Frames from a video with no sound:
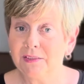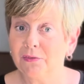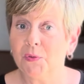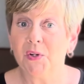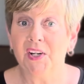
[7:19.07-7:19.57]

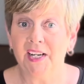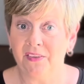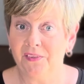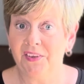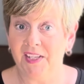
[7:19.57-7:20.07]
for
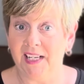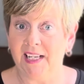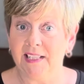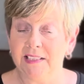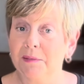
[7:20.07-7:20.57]
other
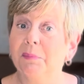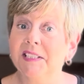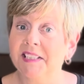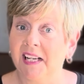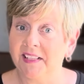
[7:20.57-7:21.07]
things
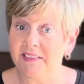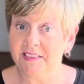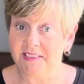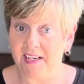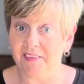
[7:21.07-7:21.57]
besides
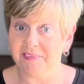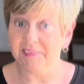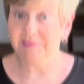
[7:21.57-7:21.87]
stuff.